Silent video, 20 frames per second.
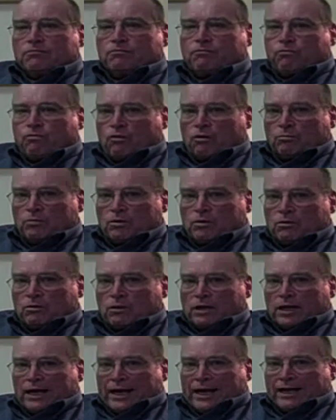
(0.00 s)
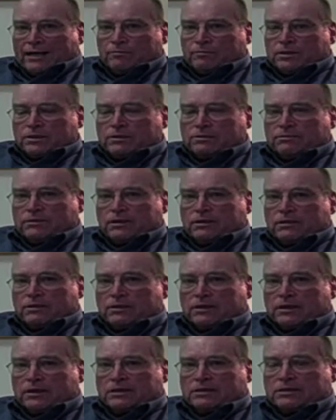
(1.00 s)
formal
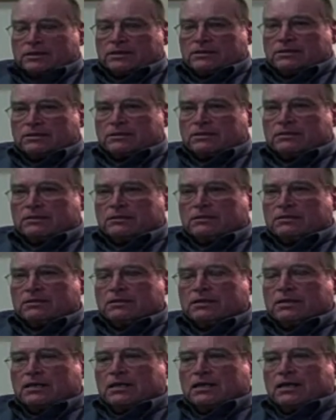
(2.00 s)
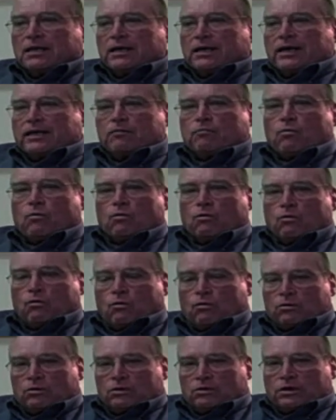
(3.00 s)
atmosphere existed and a more
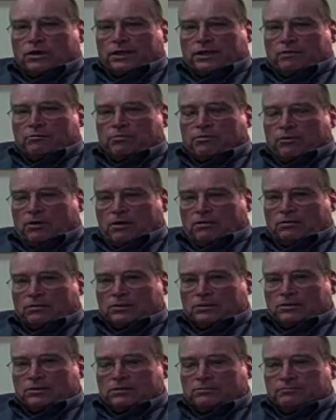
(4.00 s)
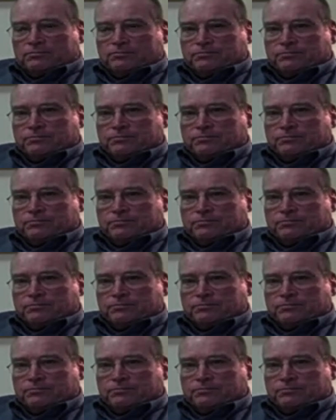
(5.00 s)
orderly approach.